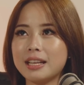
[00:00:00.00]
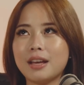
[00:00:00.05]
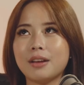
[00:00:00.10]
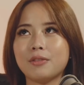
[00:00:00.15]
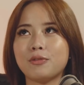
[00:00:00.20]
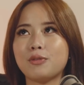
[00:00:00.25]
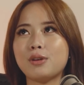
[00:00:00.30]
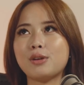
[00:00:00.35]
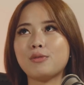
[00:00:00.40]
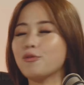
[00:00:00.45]

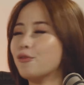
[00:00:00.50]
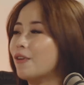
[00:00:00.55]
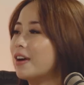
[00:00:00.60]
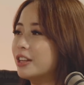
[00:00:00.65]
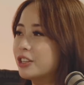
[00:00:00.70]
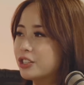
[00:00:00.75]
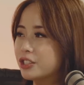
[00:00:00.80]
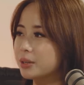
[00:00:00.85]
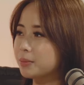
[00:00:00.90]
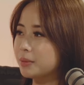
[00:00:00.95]
Every
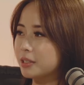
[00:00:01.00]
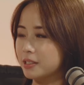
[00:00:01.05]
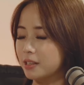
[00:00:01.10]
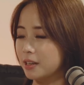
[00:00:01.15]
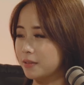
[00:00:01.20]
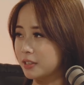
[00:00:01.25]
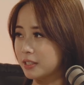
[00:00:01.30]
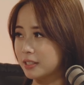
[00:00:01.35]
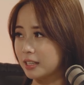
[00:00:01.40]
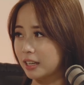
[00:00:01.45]
friendship
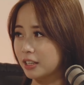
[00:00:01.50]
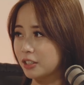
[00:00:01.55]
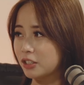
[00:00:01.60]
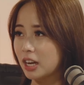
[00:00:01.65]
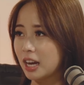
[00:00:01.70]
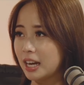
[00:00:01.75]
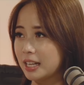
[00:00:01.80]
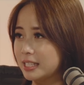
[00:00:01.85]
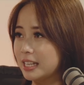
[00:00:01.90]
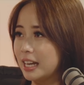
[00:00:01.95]
deserves a second
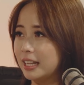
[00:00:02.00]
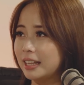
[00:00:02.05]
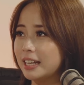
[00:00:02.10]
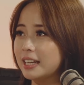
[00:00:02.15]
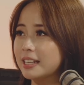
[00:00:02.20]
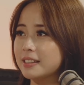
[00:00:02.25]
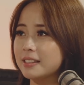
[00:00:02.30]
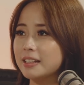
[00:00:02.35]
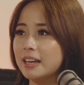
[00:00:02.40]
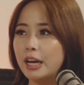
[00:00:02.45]
chance.
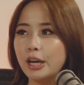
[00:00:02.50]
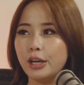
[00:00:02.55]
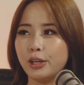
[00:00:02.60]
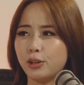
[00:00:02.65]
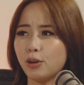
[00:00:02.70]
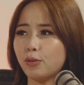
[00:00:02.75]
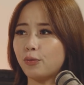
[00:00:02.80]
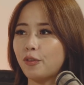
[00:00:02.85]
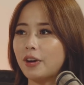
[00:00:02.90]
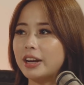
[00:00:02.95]
Unless
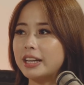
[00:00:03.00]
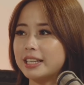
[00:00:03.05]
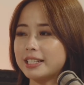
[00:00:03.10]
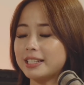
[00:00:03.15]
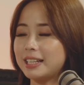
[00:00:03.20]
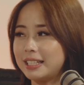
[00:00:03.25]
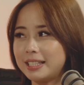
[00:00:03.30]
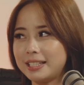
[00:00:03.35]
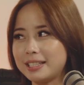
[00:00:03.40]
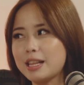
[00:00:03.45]
your friend is
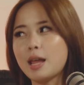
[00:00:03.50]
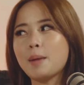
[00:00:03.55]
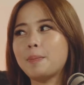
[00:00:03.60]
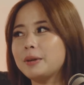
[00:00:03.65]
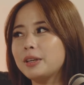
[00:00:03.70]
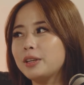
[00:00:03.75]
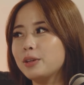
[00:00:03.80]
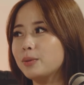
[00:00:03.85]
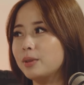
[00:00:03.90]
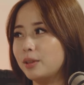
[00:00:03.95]
like
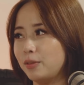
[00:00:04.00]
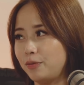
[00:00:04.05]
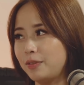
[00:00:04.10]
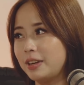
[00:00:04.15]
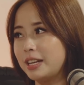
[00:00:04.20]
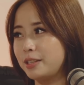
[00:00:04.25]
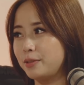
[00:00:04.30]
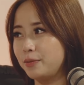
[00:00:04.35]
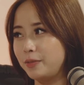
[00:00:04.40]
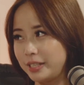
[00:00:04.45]
slapping you in the
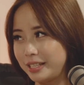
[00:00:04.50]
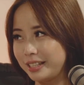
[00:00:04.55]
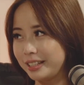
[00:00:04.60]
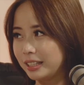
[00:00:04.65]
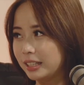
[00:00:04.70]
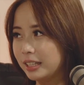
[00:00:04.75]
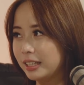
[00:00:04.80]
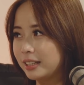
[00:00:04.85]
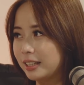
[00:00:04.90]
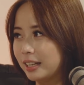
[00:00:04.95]
face
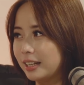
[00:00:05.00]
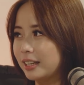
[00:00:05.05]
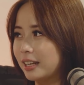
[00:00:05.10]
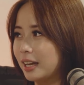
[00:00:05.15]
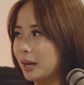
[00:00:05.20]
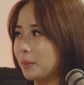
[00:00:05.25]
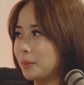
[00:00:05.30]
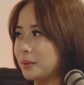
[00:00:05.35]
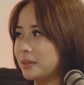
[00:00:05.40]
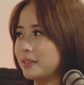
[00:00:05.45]
physically, then
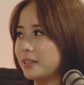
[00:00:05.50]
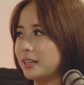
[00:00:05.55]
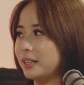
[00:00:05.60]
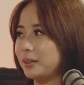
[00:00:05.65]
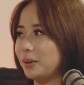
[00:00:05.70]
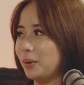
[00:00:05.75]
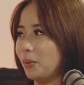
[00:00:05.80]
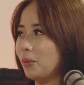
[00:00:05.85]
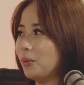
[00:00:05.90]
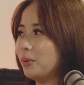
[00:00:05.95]
I would say
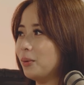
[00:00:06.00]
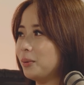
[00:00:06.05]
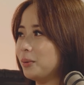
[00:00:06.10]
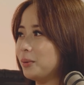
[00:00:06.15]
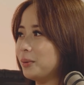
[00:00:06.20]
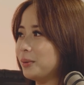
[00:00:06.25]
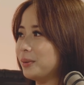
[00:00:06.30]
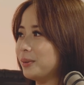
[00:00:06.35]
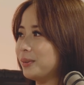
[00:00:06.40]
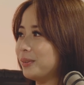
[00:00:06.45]

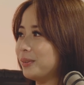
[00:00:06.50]
no.